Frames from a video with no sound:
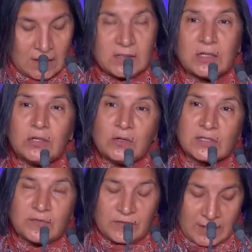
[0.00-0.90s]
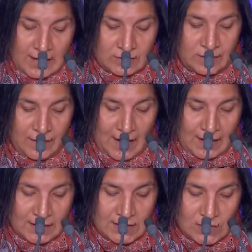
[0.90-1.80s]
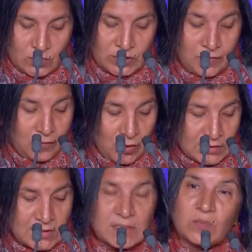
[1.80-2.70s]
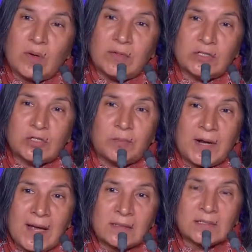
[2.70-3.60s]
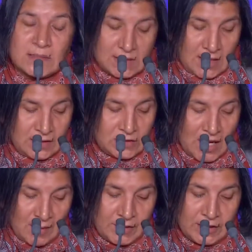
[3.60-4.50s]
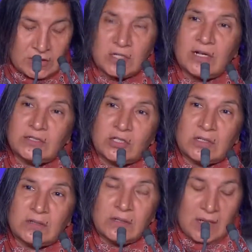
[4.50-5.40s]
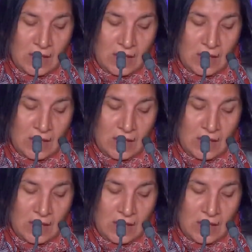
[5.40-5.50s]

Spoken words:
The use of threat or violence which forces women to practice a dominant religion